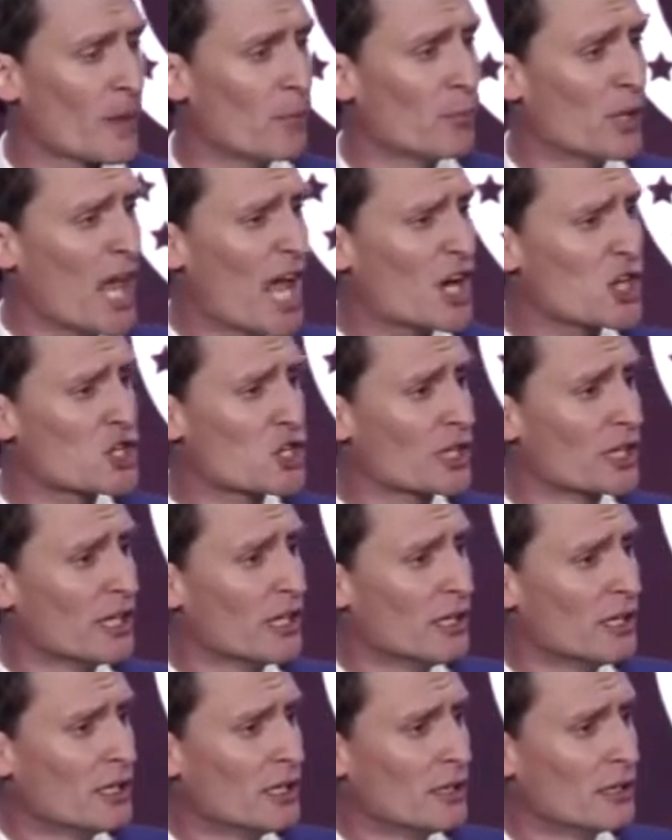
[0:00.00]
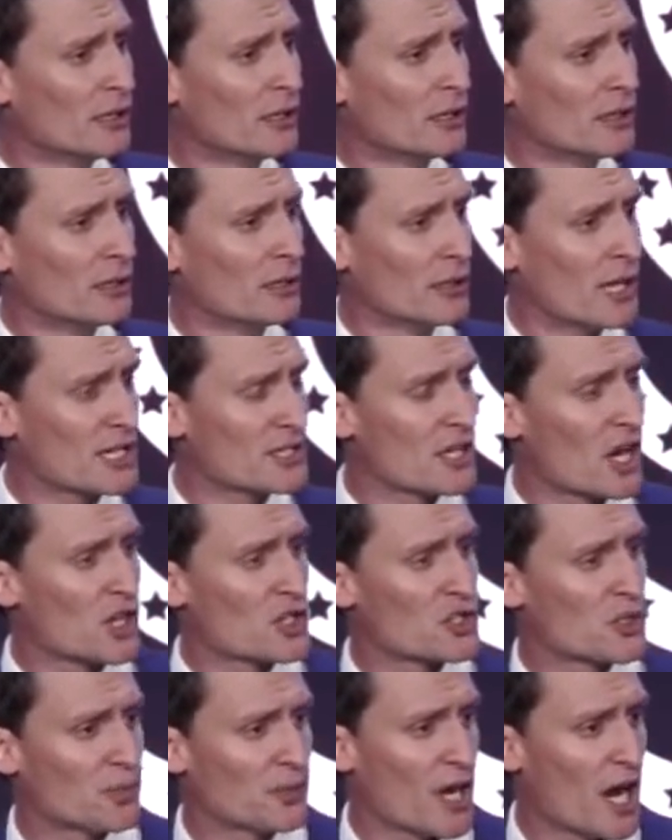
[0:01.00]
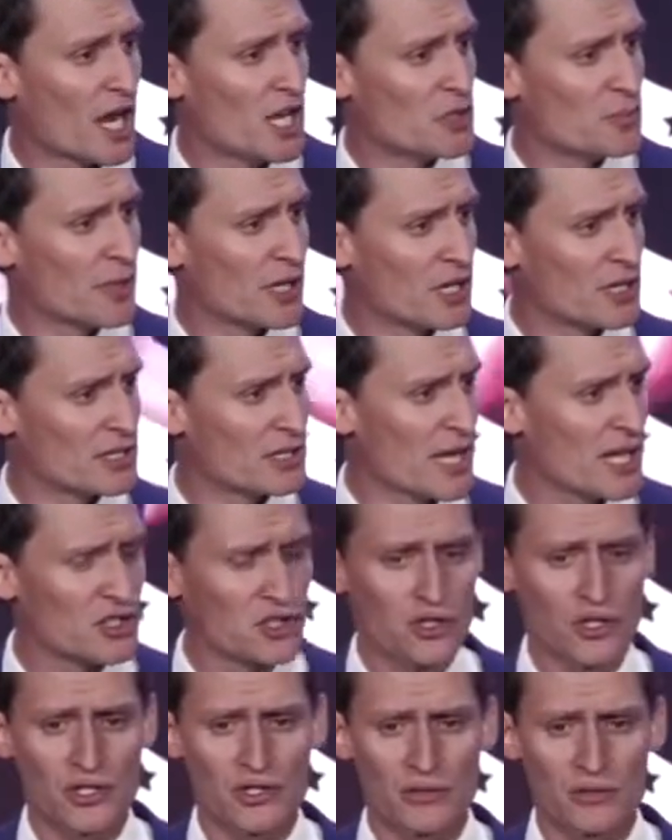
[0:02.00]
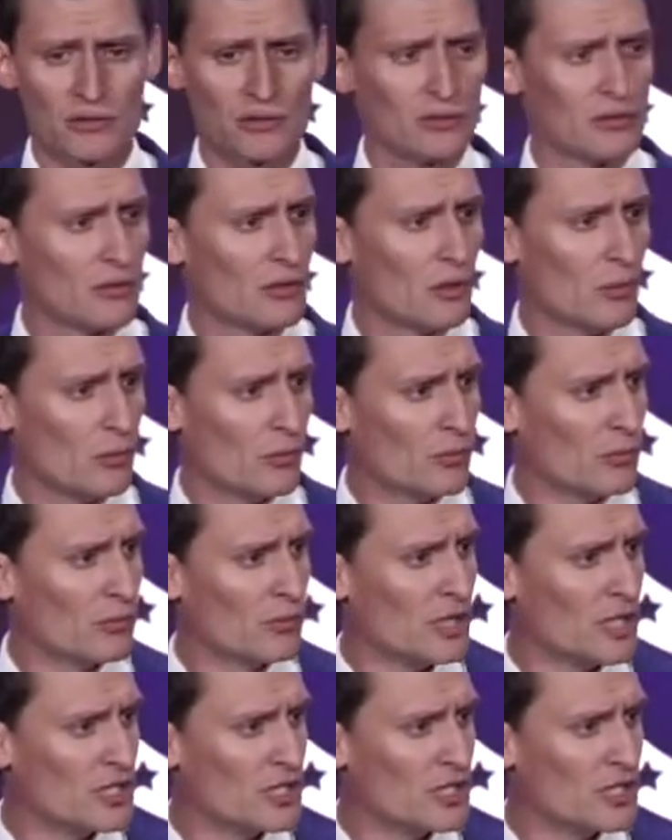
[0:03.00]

But actually, that's not a surprise, because that's just the